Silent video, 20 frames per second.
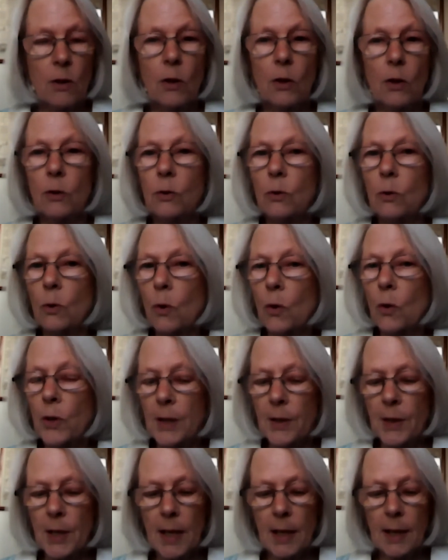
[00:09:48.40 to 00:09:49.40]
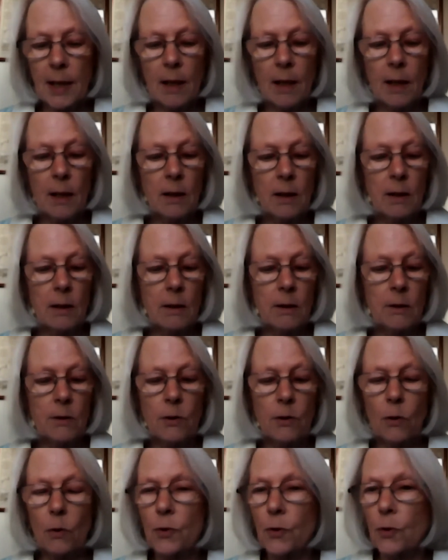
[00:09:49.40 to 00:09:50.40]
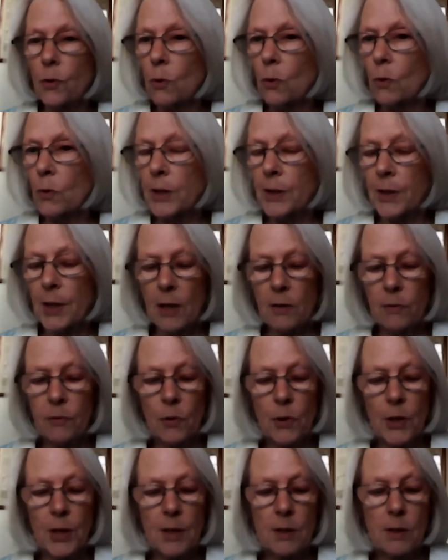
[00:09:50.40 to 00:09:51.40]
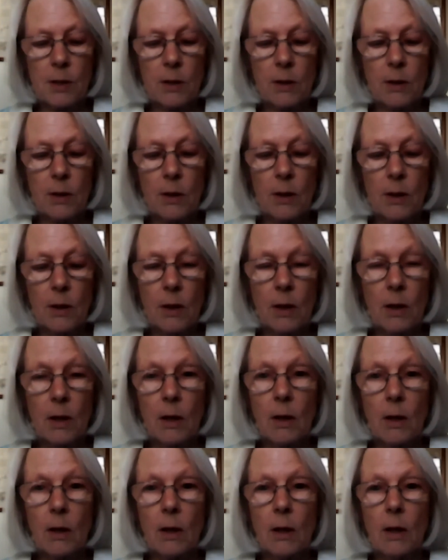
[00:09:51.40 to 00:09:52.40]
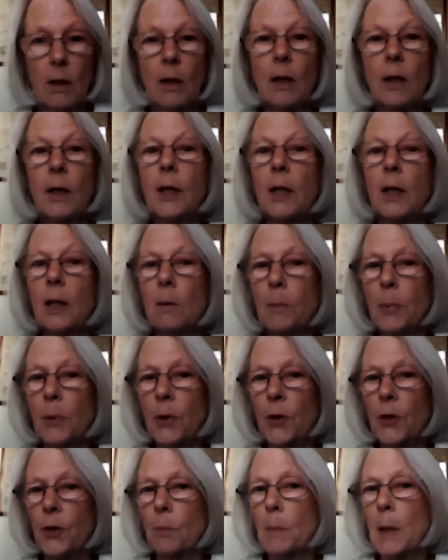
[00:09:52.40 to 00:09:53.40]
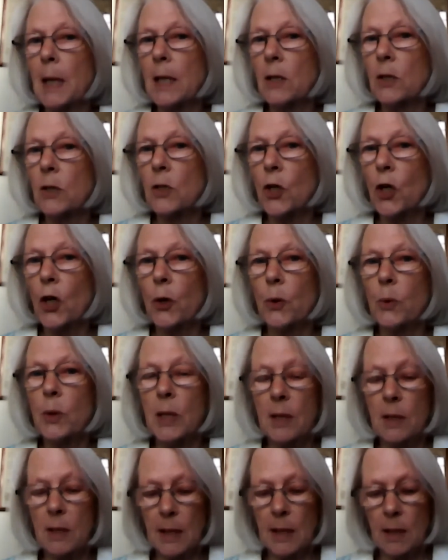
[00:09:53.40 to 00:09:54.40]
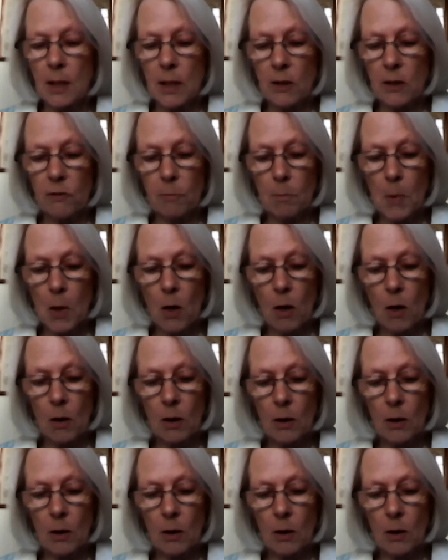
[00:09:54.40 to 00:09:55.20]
nor in their colour, nor in their voice. Here birth makes no distinctive mark.